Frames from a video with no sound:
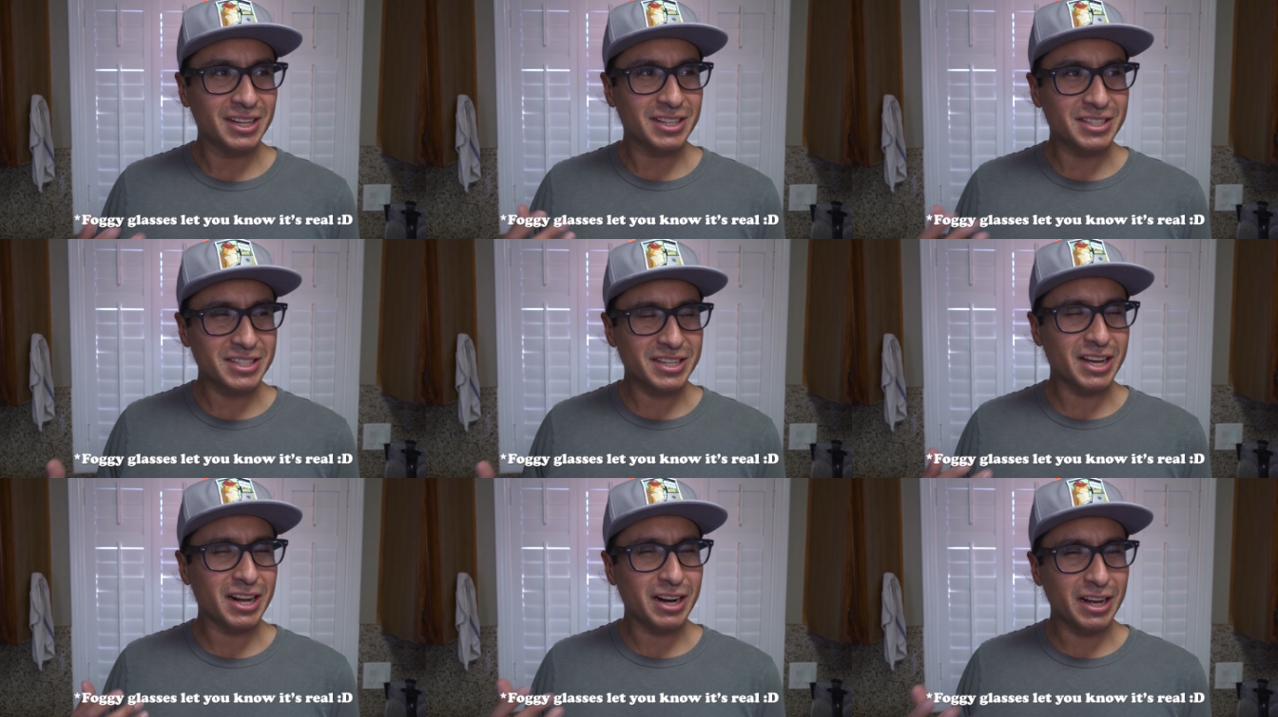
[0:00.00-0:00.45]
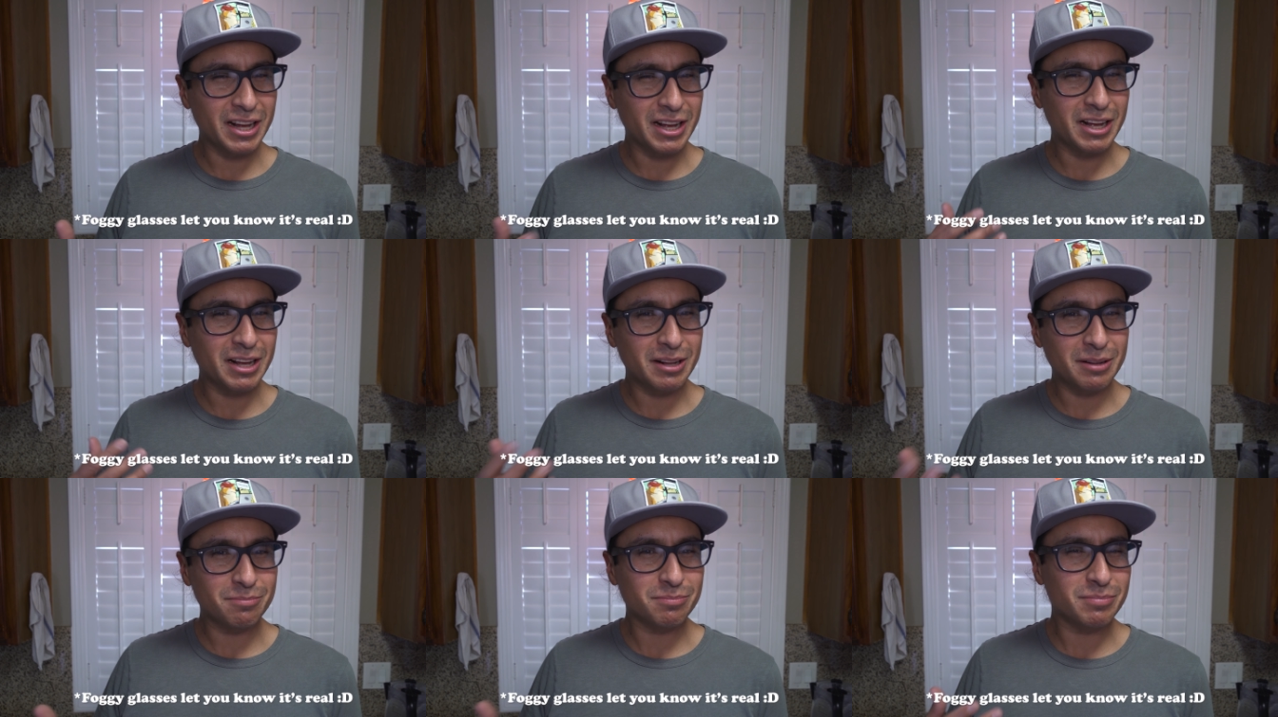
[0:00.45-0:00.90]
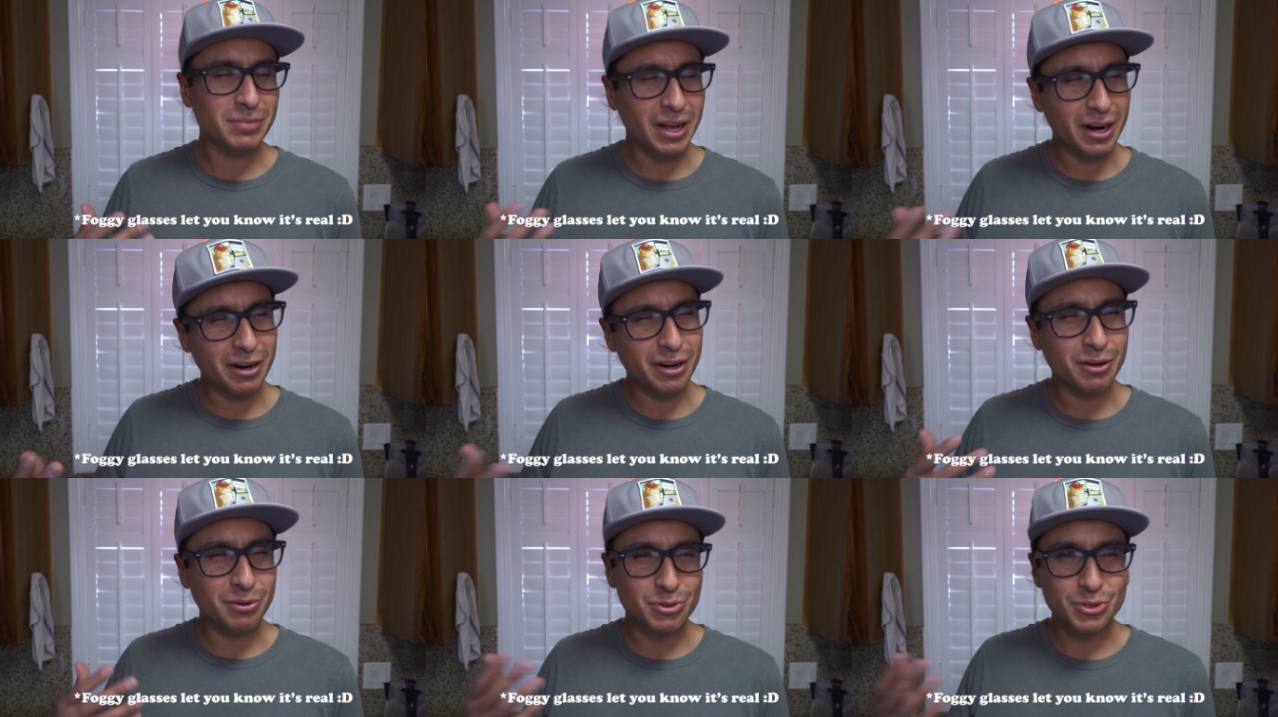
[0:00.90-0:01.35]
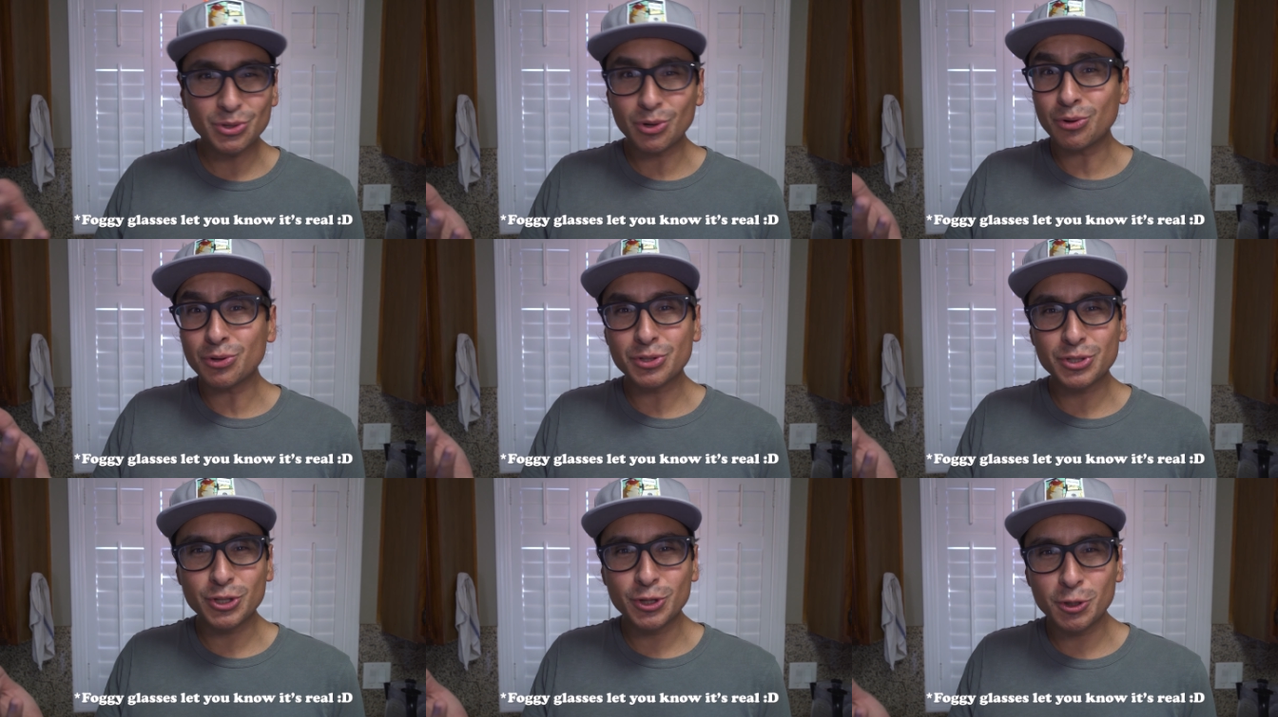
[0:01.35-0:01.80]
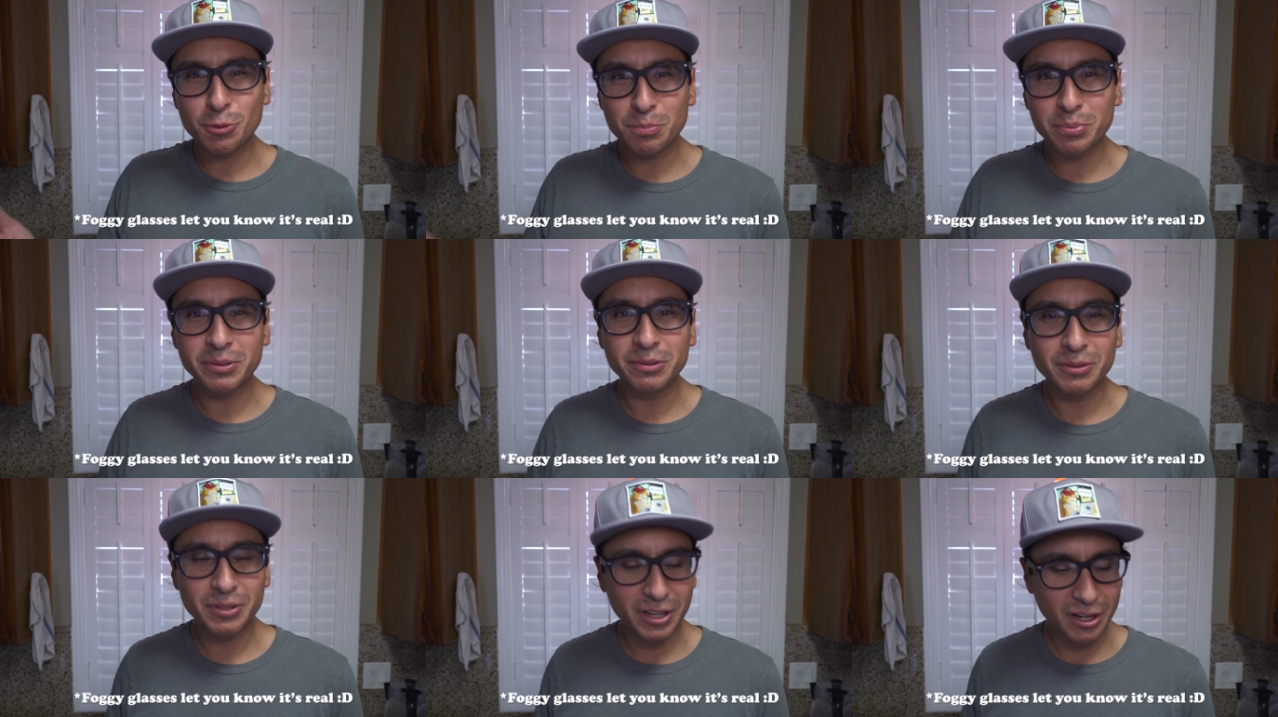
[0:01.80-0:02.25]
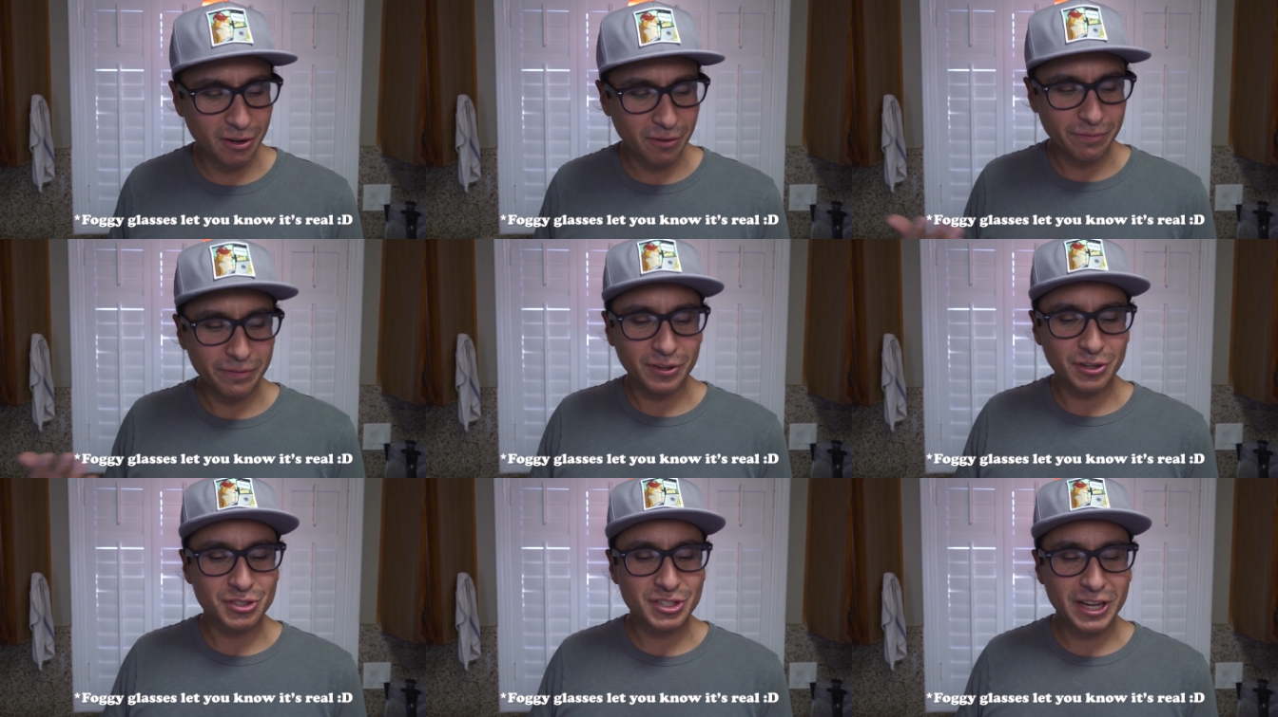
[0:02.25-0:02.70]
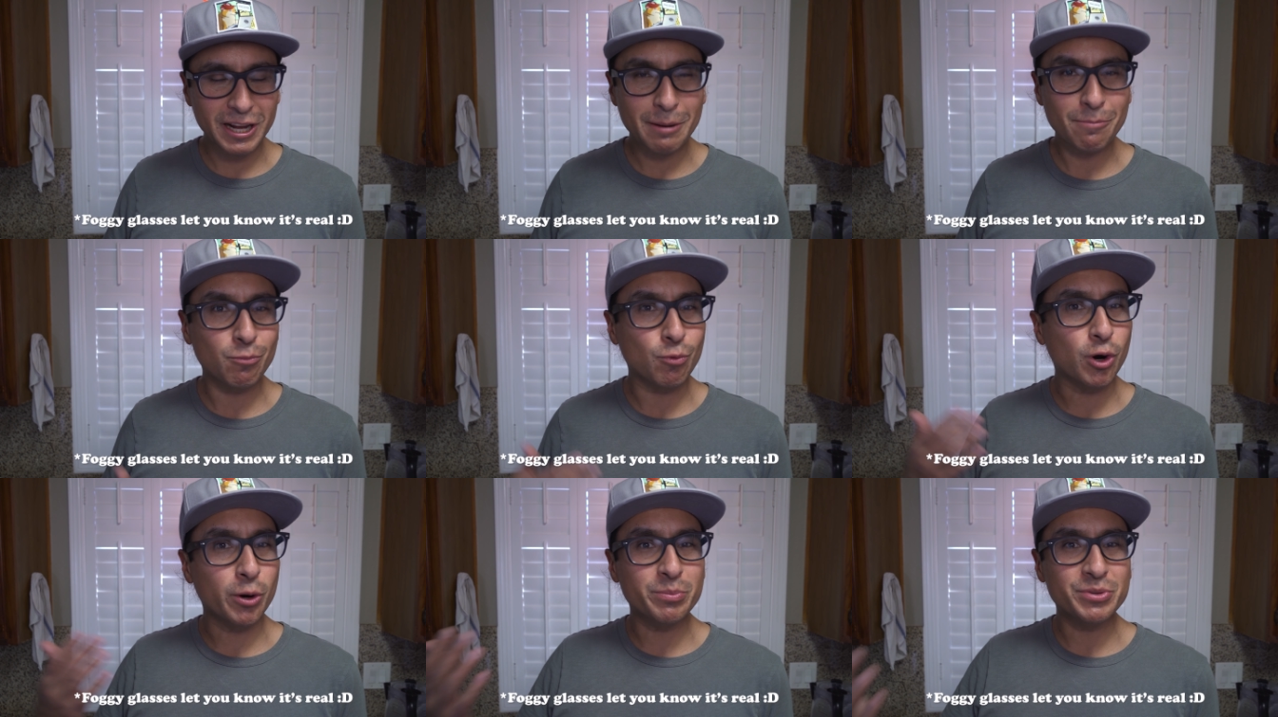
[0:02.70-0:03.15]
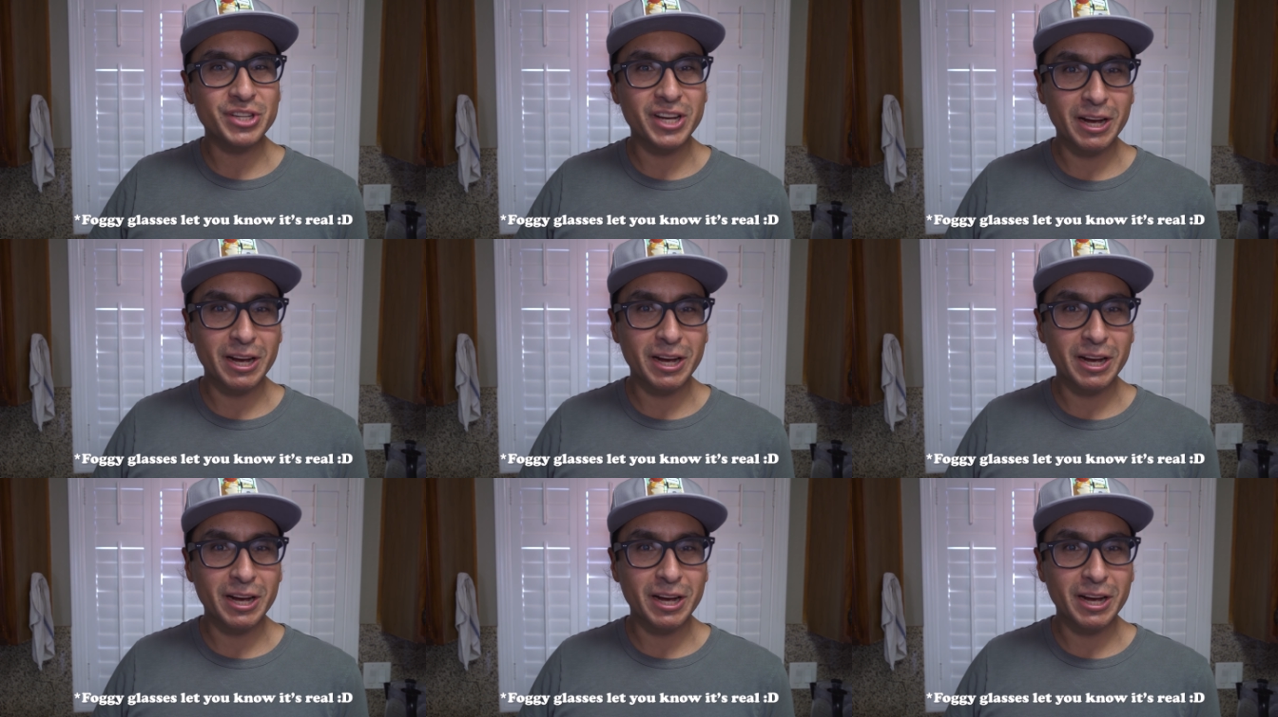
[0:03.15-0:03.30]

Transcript: it's kind of, I don't know, soul soup, you know, fills you up, warms